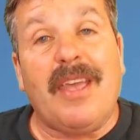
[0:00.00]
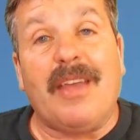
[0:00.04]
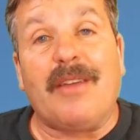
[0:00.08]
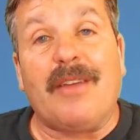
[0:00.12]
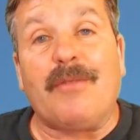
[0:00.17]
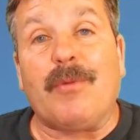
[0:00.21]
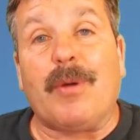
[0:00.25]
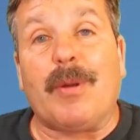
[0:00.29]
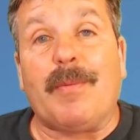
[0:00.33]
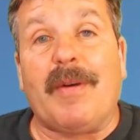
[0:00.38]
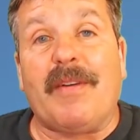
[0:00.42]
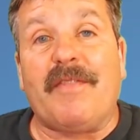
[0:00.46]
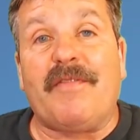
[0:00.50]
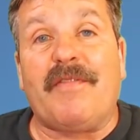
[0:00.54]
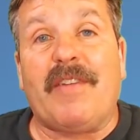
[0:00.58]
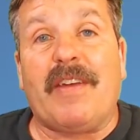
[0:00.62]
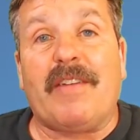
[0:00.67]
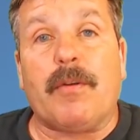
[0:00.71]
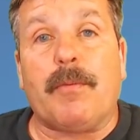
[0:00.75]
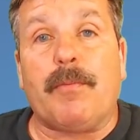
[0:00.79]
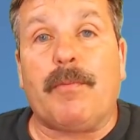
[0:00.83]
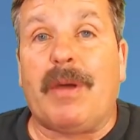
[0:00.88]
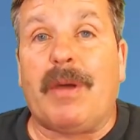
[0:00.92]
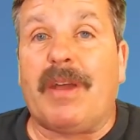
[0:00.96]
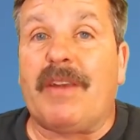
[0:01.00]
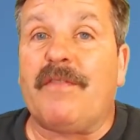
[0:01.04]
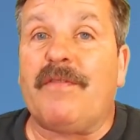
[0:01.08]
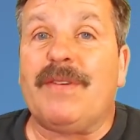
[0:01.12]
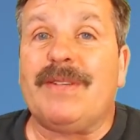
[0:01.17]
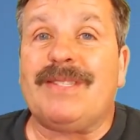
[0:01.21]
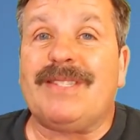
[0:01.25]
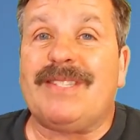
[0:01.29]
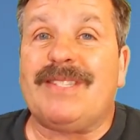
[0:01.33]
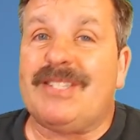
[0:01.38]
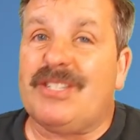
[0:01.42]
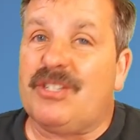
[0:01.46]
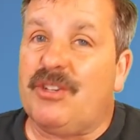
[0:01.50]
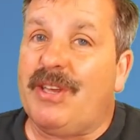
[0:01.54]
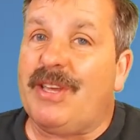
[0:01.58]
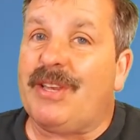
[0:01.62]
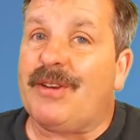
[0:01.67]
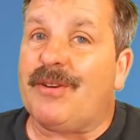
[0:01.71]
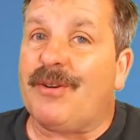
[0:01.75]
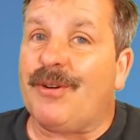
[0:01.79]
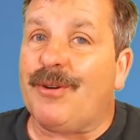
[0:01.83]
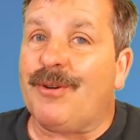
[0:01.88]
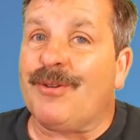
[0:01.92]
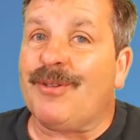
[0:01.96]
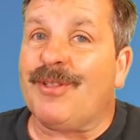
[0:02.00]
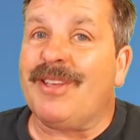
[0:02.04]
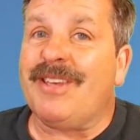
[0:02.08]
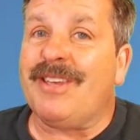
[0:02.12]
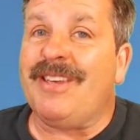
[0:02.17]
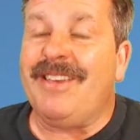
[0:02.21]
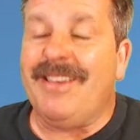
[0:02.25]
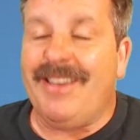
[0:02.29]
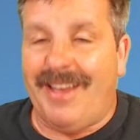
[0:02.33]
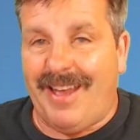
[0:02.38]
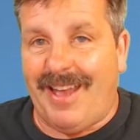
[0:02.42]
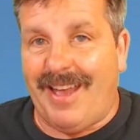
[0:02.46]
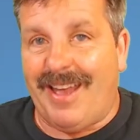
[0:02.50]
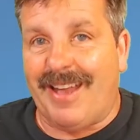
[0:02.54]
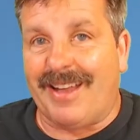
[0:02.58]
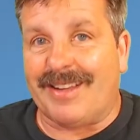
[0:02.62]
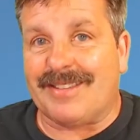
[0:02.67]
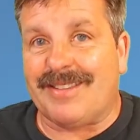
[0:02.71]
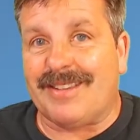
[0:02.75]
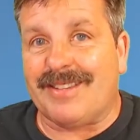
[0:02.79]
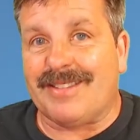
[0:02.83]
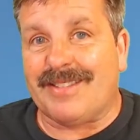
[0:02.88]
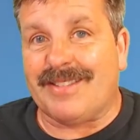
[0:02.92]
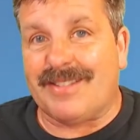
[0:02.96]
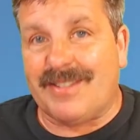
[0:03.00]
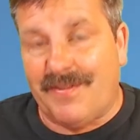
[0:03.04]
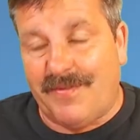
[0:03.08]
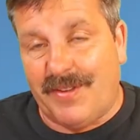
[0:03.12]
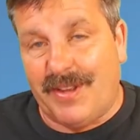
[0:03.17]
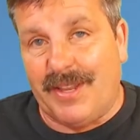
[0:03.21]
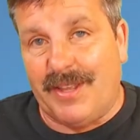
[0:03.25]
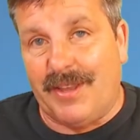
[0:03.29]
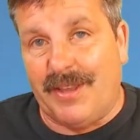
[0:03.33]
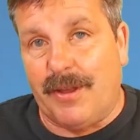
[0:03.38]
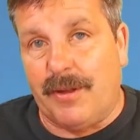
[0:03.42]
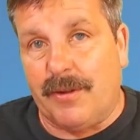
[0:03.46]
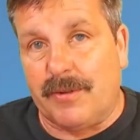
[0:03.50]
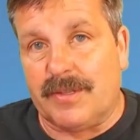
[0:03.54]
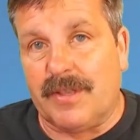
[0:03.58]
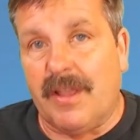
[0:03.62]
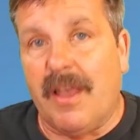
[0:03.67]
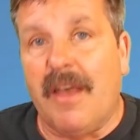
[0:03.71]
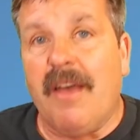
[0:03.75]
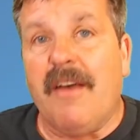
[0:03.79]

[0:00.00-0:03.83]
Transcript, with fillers: and one of my favorite benefits is you get early access to videos.